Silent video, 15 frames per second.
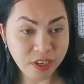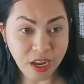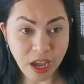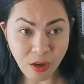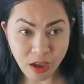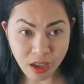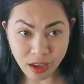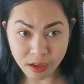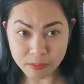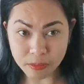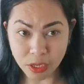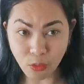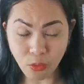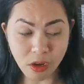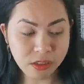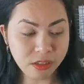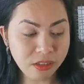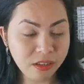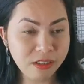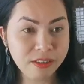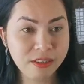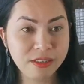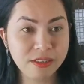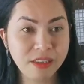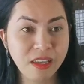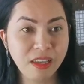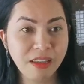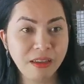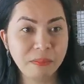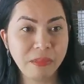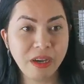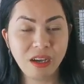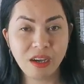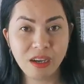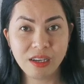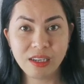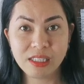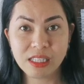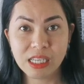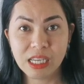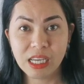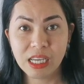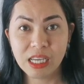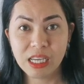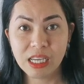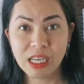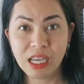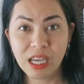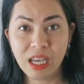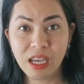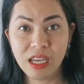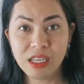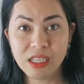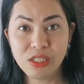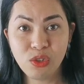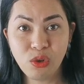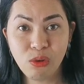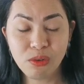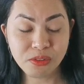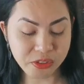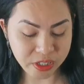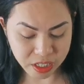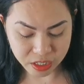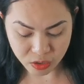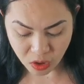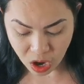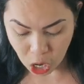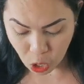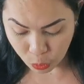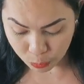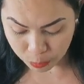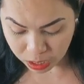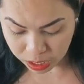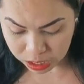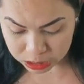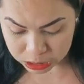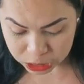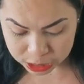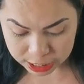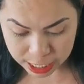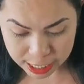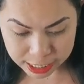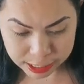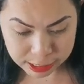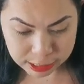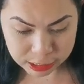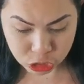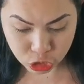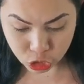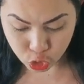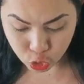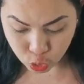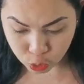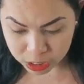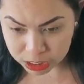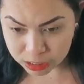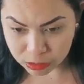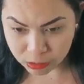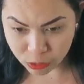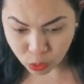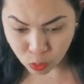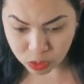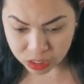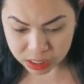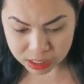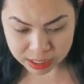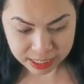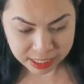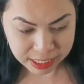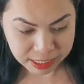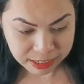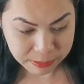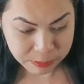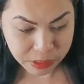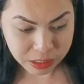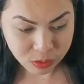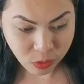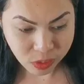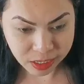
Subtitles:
now I have my water, but I don't really know how much I should do it or what. But